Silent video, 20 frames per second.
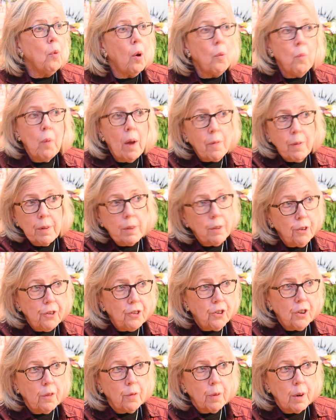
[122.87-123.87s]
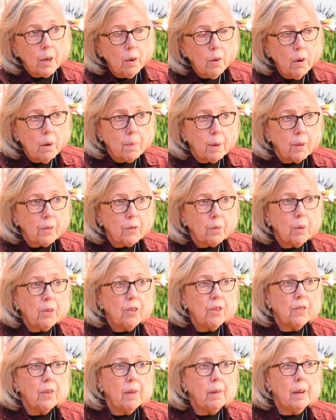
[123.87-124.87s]
revolution of renewables, which
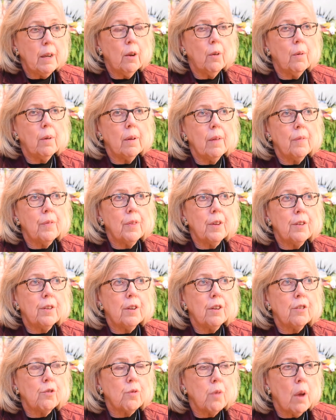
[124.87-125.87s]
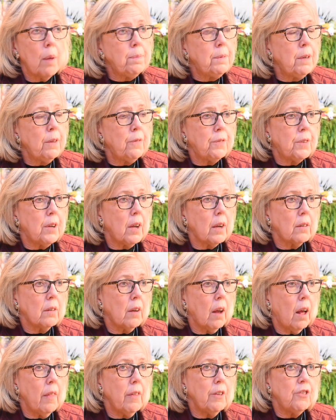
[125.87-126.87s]
is, the disruptive
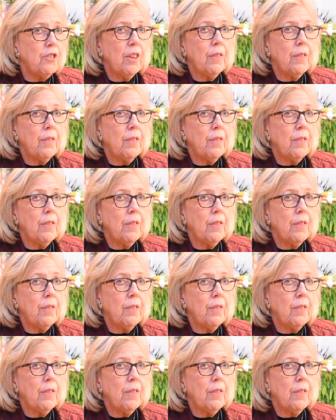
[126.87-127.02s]
technology,